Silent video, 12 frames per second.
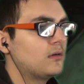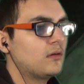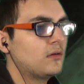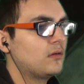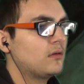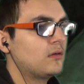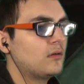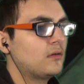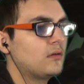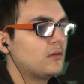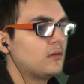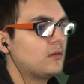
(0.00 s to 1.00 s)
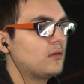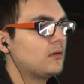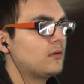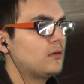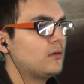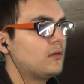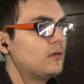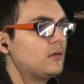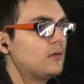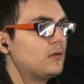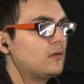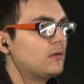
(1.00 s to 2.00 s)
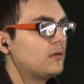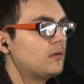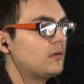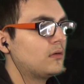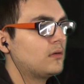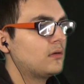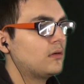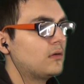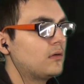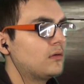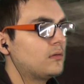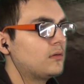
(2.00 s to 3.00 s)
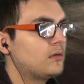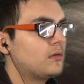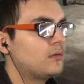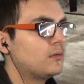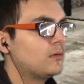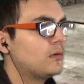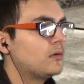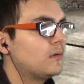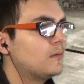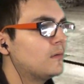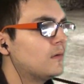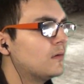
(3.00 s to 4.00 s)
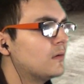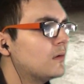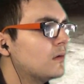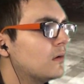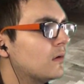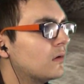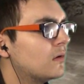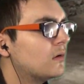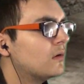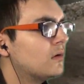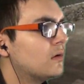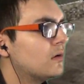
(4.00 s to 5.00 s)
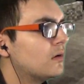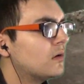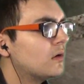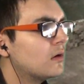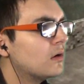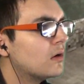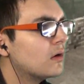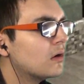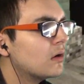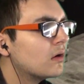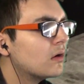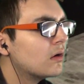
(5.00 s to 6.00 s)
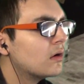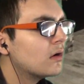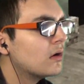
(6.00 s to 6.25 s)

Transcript: (silence)